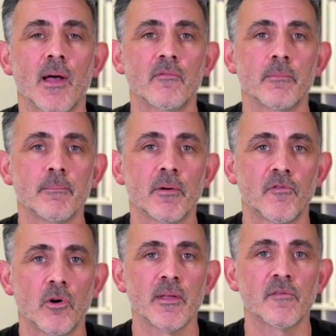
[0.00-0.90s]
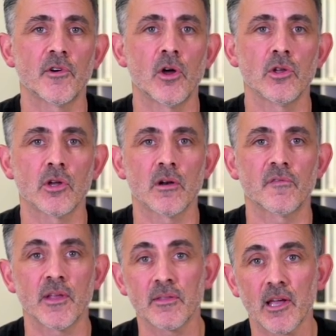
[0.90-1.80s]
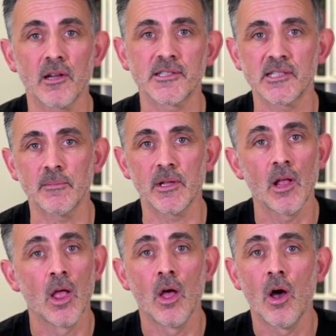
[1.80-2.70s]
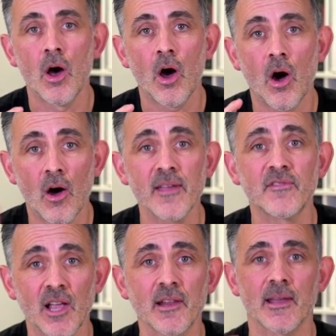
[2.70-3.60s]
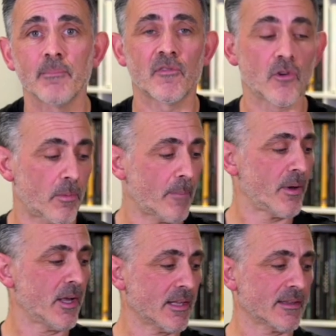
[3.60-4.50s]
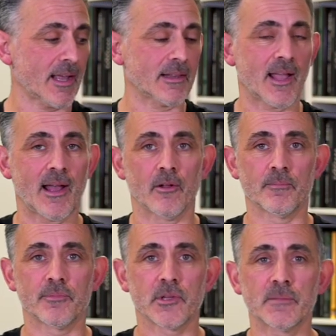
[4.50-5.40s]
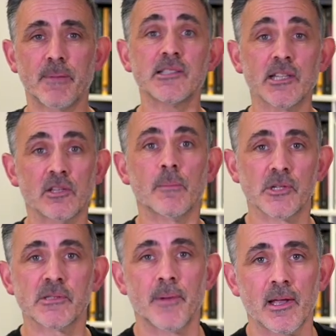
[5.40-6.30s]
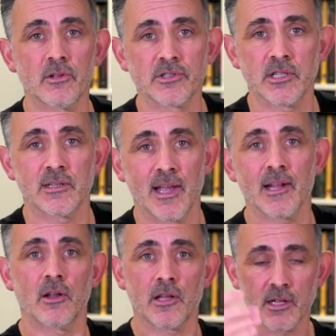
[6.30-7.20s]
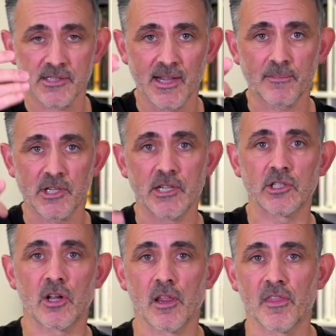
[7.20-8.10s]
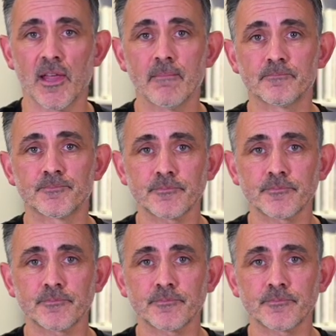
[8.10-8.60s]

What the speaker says: haven't been performing for long, you're going to think they're going to see me. I've done it before by putting the deck down, because basically you deposit back onto the deck like a snap change kind of thing.